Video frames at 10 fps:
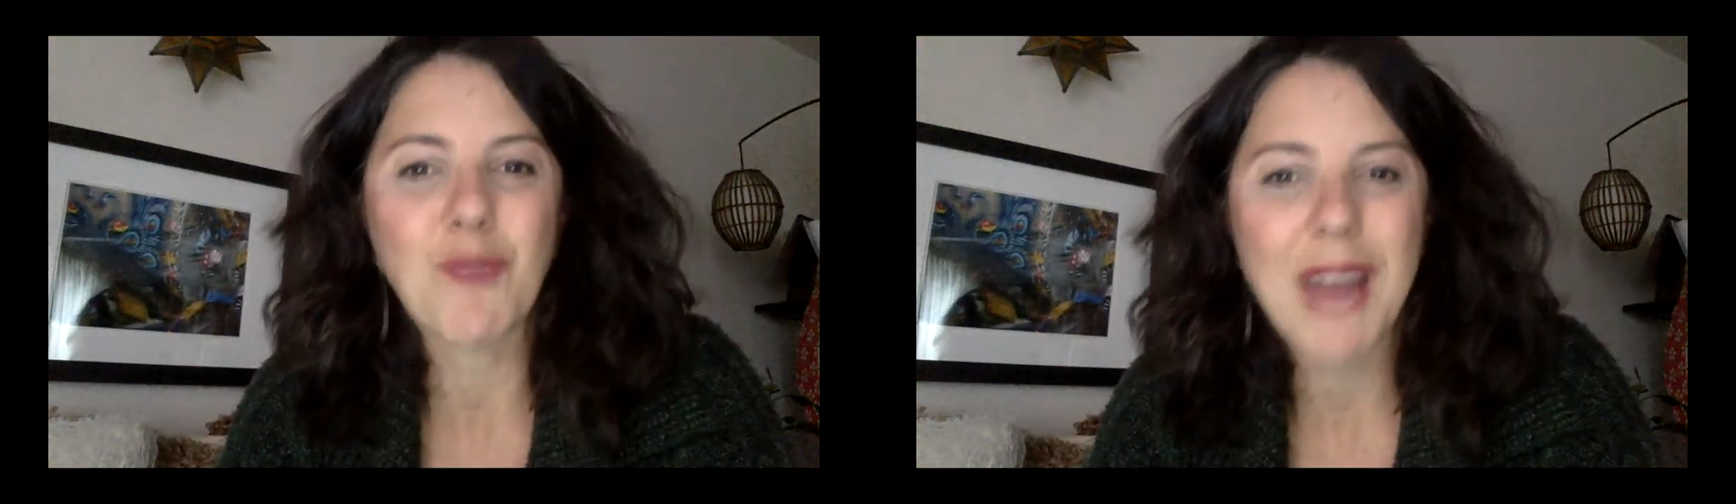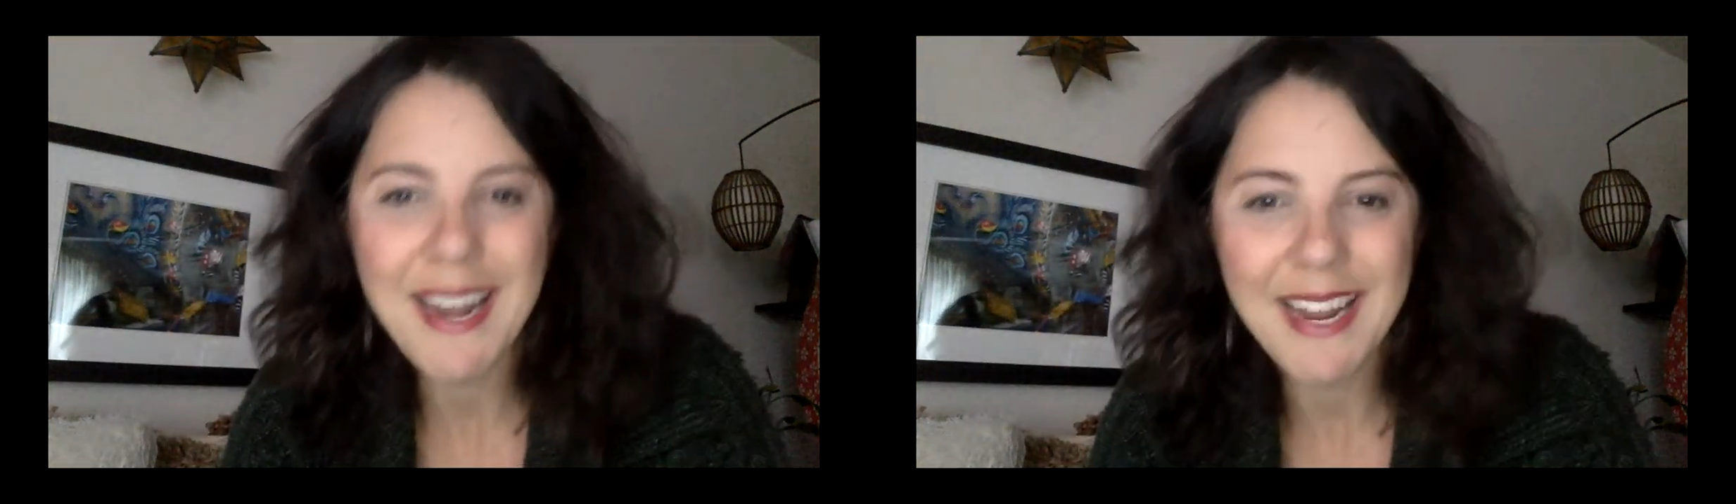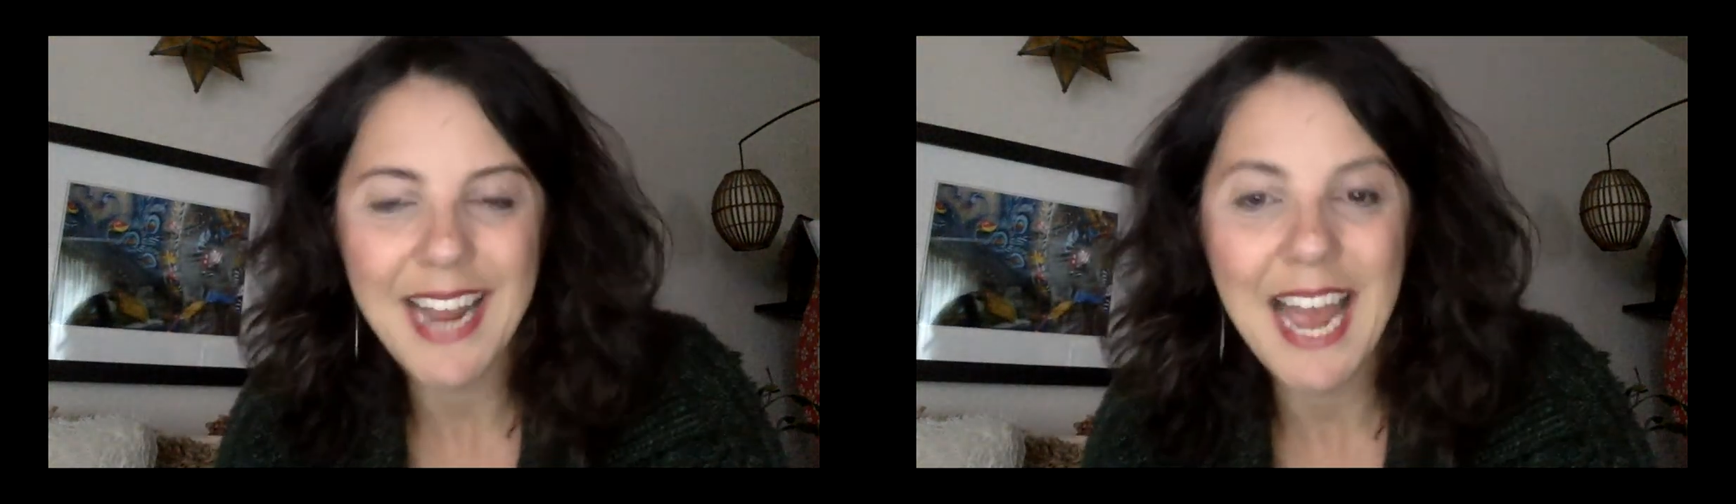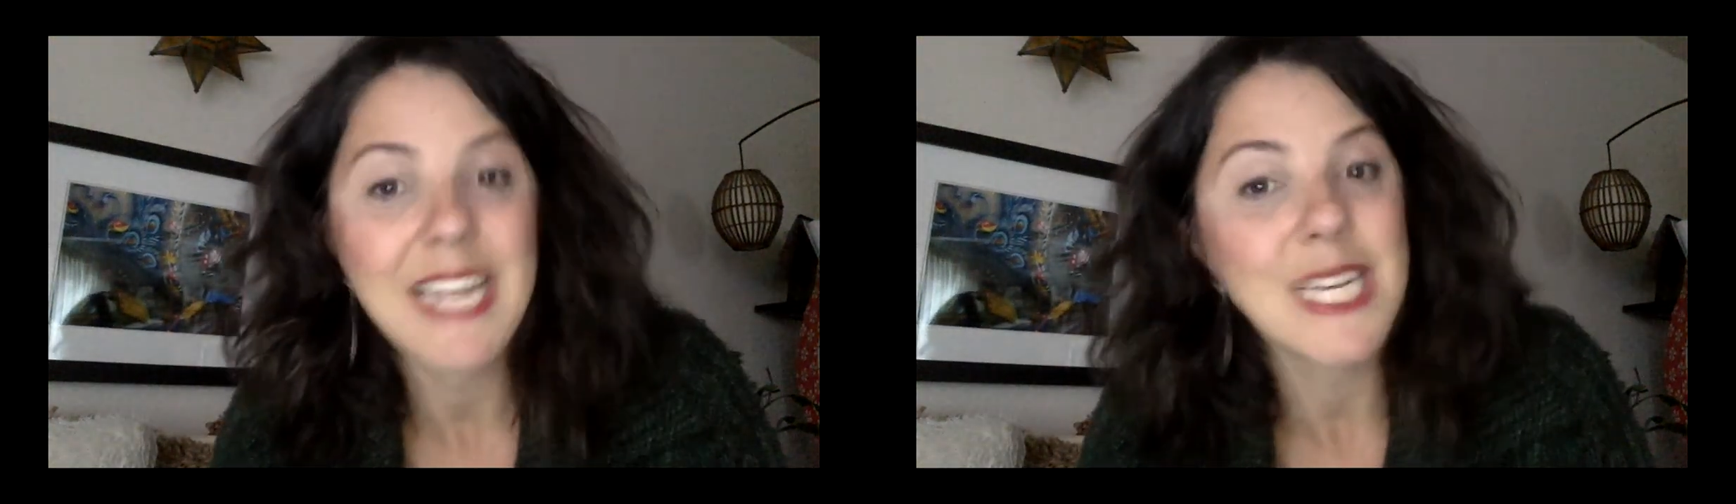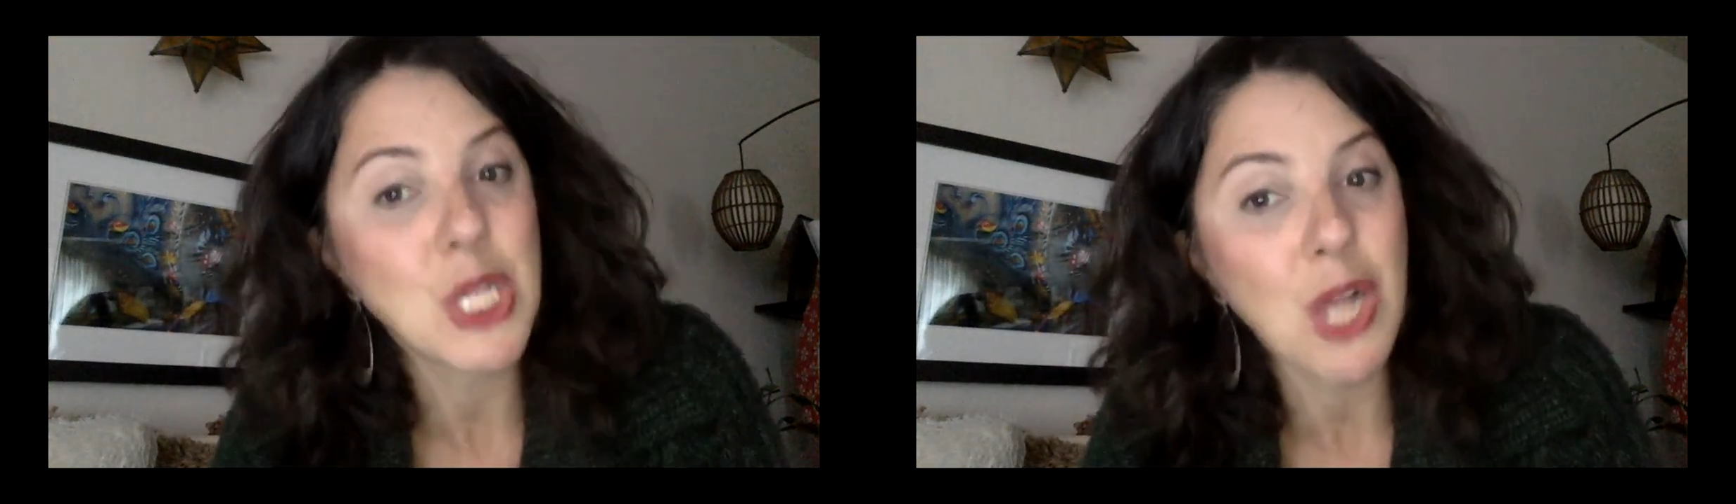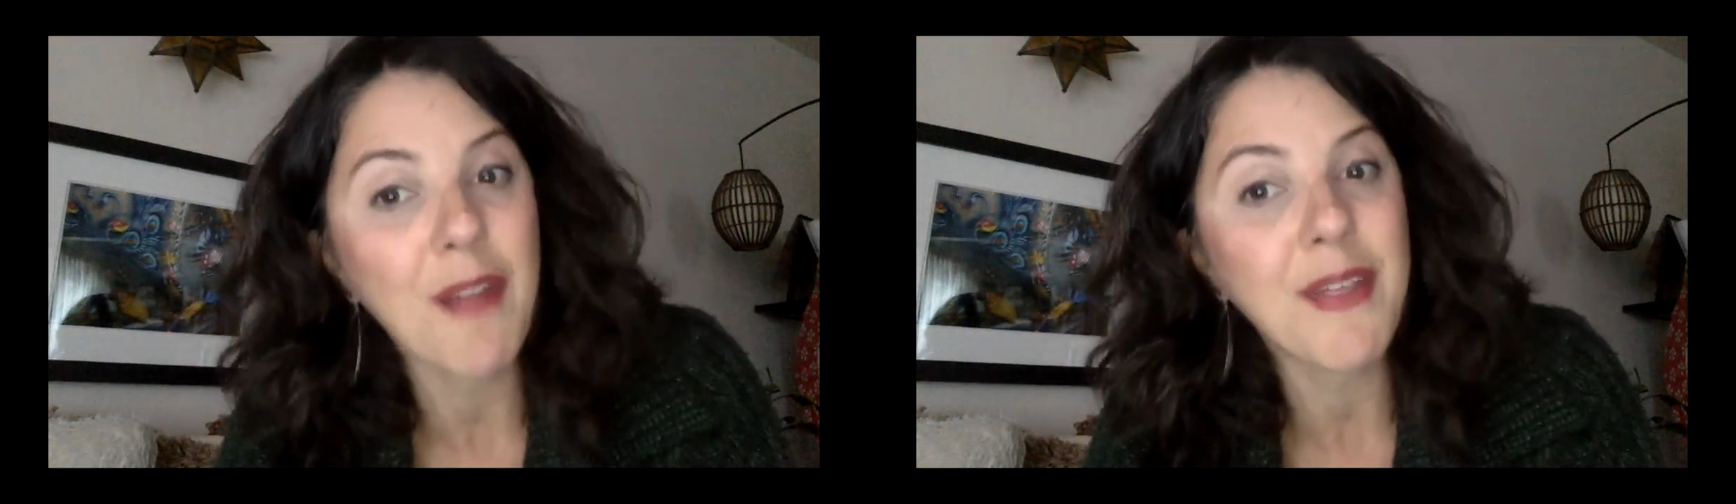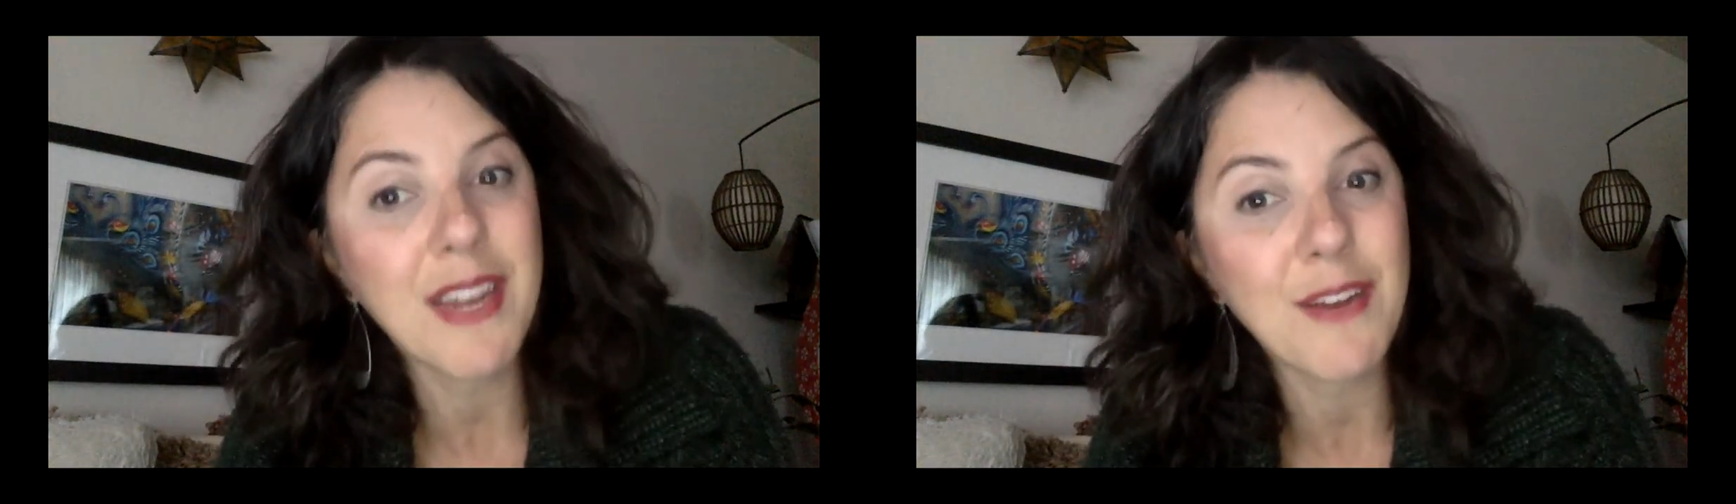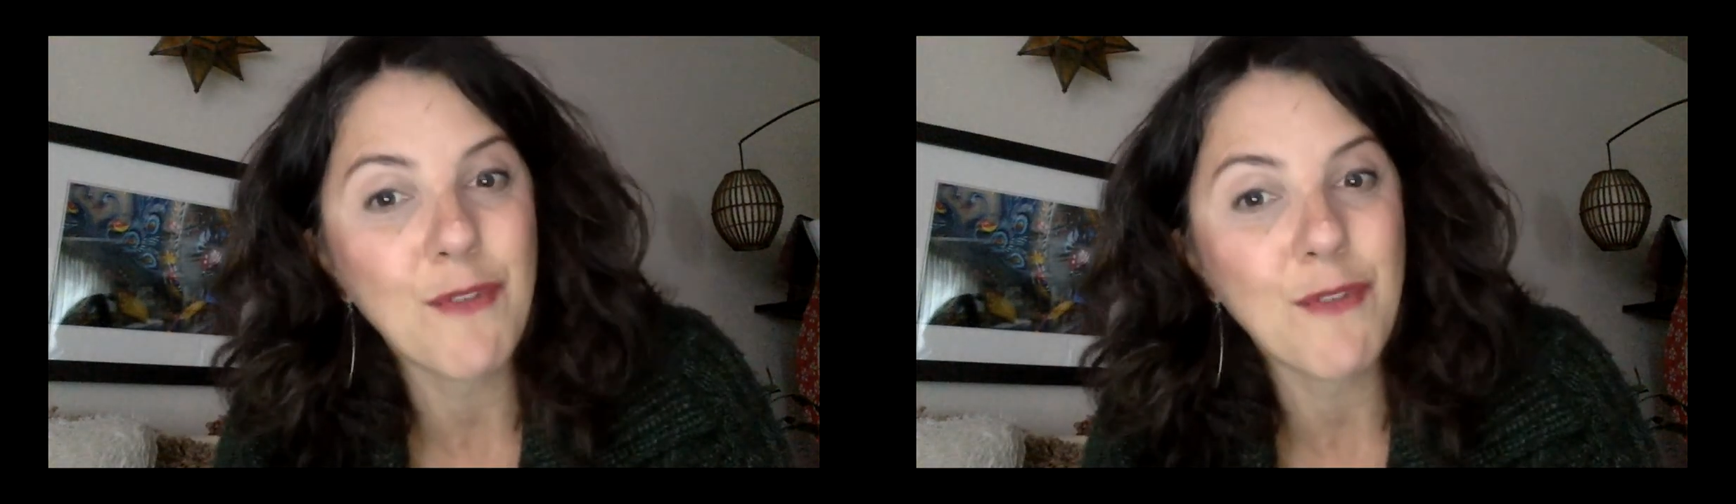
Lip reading: ready and he saw the need